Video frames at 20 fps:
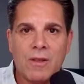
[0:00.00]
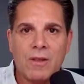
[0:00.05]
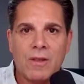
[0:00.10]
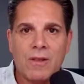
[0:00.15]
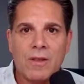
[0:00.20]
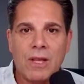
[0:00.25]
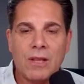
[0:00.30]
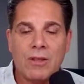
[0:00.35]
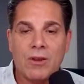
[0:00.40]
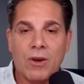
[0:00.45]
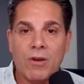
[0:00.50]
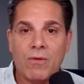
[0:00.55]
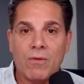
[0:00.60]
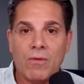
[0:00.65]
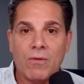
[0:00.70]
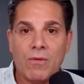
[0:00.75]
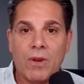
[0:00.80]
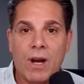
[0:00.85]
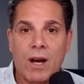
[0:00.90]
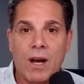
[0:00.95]
they don't
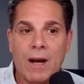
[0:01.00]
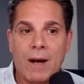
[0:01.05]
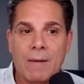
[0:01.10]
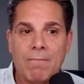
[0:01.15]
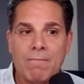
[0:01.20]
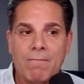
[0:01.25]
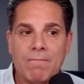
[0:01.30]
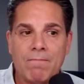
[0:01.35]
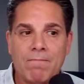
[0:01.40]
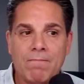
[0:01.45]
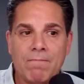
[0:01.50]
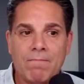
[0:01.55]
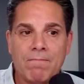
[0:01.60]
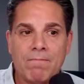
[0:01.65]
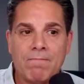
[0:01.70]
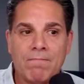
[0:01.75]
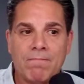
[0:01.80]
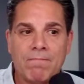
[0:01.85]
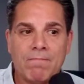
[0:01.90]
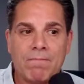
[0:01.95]

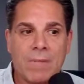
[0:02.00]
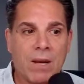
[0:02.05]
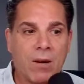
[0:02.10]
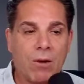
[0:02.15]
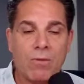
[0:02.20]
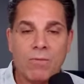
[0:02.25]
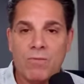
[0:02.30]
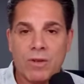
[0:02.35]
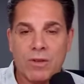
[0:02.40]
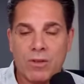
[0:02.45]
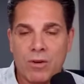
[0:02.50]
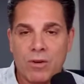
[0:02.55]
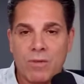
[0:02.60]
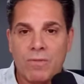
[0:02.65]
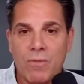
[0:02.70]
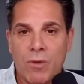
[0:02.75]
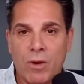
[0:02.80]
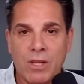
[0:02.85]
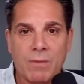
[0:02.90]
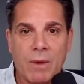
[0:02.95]
return
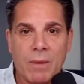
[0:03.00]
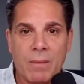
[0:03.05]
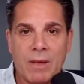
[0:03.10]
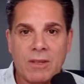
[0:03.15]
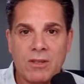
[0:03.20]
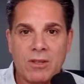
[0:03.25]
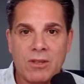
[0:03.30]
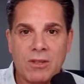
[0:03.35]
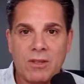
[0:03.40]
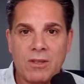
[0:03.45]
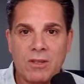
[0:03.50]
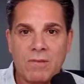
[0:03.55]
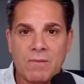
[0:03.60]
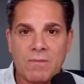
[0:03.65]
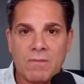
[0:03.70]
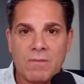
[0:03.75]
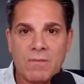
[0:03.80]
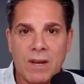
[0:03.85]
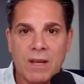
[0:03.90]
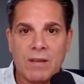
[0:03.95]
voicemail messages,
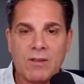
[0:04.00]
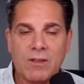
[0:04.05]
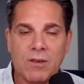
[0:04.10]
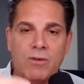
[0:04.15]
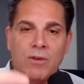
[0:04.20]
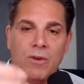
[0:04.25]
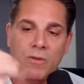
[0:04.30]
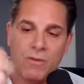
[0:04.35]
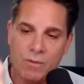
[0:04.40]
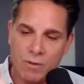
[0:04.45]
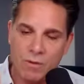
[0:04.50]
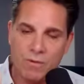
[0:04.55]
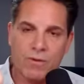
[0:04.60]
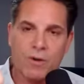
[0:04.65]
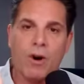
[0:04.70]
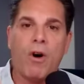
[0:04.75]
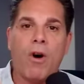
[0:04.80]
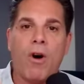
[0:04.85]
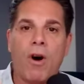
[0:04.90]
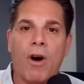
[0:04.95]
right? So you've
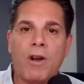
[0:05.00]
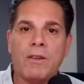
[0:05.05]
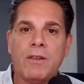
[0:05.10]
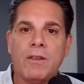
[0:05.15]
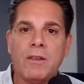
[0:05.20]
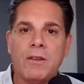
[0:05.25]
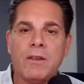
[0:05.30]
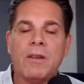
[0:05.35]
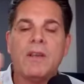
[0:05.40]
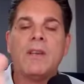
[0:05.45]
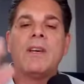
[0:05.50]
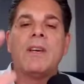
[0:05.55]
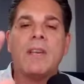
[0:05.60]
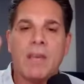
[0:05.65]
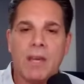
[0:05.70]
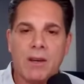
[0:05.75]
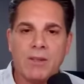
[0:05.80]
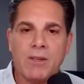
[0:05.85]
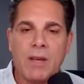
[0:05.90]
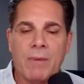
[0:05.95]
called.
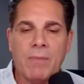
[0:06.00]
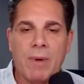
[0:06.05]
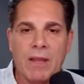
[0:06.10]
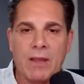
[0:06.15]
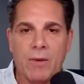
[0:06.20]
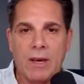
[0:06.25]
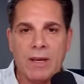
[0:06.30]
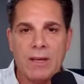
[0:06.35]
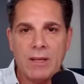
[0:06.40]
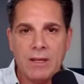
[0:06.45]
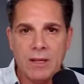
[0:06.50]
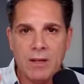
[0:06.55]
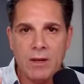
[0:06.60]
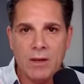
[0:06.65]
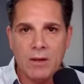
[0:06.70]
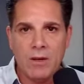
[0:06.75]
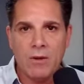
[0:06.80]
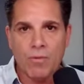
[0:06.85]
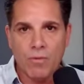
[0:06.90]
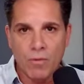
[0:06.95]
And by the way,
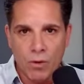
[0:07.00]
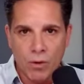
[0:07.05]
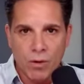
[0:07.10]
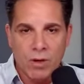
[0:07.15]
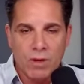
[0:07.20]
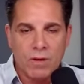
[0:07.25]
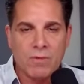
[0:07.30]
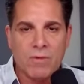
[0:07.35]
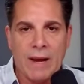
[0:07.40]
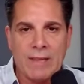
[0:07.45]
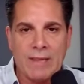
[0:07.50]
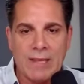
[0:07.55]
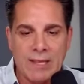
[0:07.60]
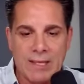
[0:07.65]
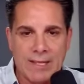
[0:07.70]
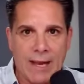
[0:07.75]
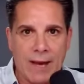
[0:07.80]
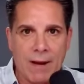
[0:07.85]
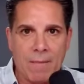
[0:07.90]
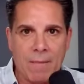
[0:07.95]
rule, write this
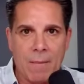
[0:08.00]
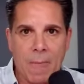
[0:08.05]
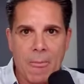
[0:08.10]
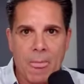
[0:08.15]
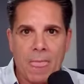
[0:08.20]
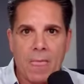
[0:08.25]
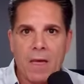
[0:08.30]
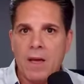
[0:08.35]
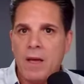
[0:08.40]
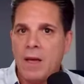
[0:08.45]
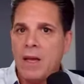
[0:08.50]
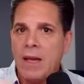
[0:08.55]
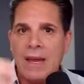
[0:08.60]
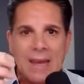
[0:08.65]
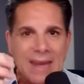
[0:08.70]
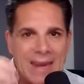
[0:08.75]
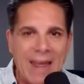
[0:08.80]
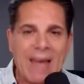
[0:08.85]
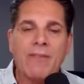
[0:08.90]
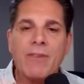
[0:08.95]
down.
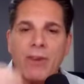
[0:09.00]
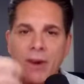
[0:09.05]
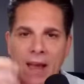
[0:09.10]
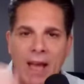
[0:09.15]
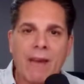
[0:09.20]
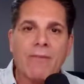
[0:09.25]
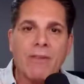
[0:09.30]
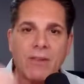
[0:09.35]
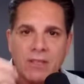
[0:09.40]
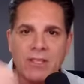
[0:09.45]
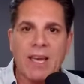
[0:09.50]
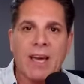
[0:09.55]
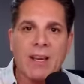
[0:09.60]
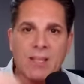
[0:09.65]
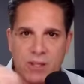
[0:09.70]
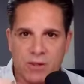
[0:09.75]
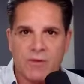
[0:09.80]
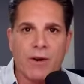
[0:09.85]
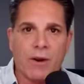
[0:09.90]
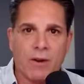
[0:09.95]
Never, ever
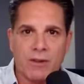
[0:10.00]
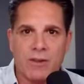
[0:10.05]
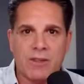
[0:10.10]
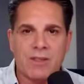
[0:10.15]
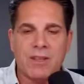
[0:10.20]
text first.